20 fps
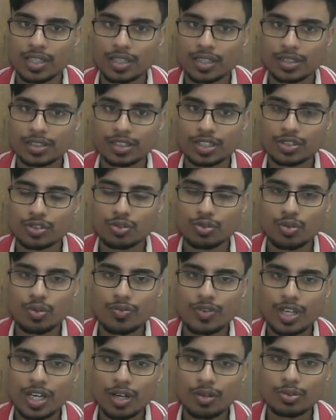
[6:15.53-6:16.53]
there's no
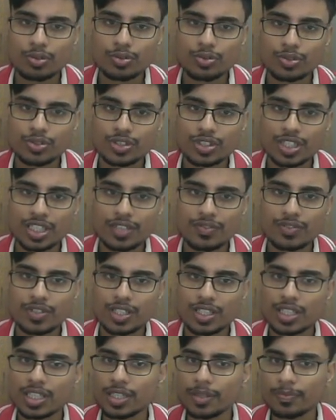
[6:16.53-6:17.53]
way out to save
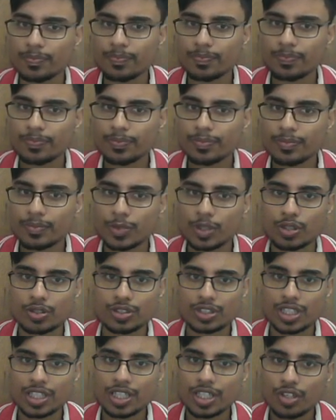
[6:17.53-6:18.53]
the king,
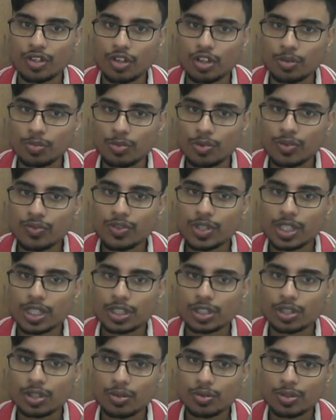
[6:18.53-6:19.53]
because king cannot move.
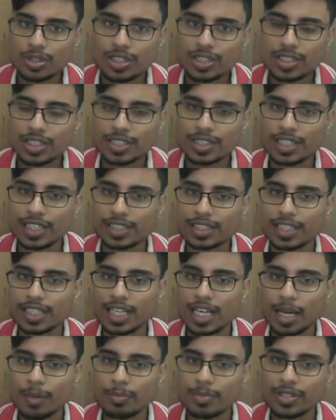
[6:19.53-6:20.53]
The only thing that can
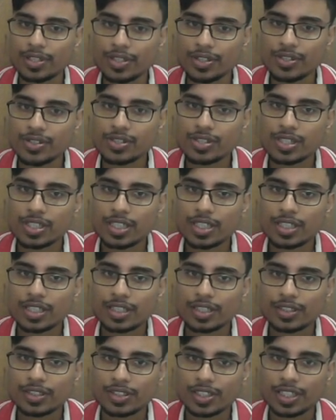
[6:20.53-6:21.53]
happen is
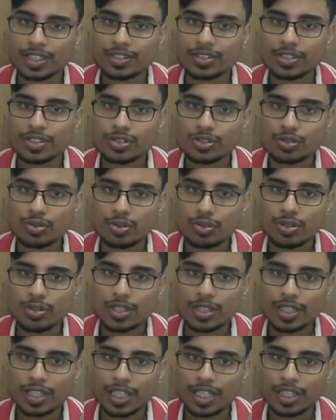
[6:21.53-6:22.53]
that this
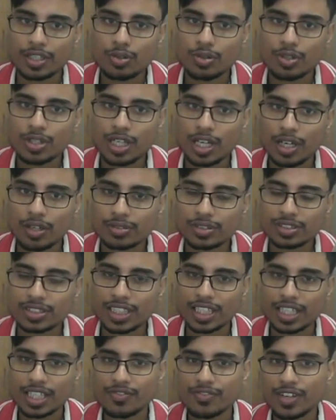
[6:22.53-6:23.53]
rook can go down,
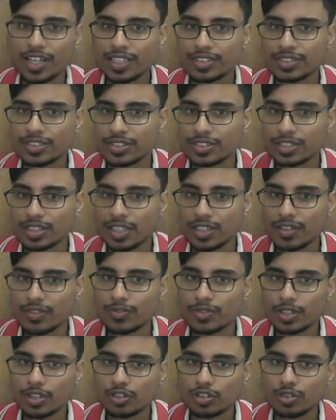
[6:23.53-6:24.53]
sacrifice
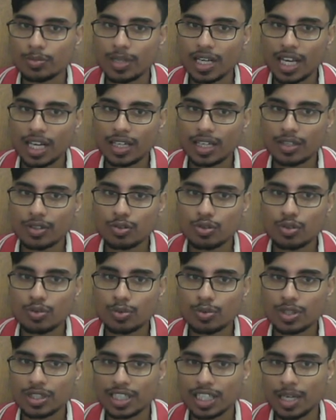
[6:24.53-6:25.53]
itself. Now the black
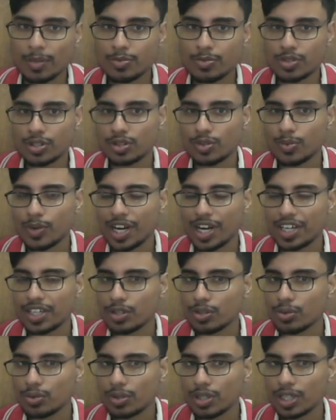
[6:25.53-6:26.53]
rook will capture the
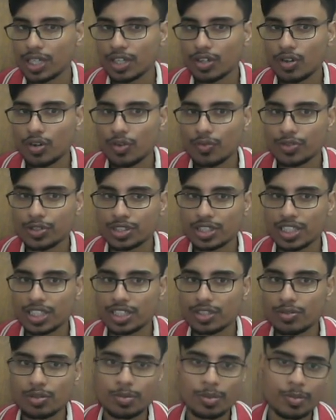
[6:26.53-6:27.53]
white rook, and obviously
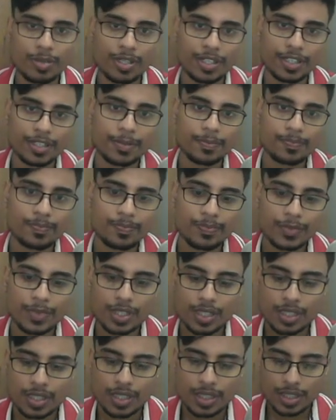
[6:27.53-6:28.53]
it will be mated.
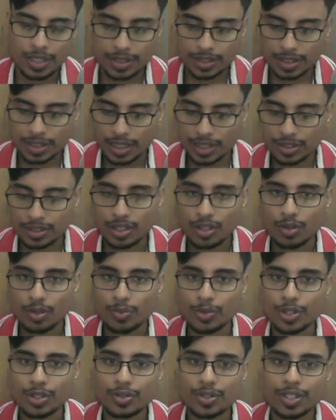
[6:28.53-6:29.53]
That's how
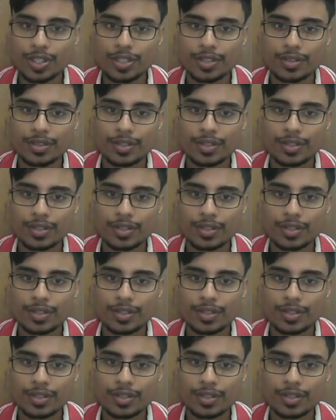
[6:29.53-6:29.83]
we do it.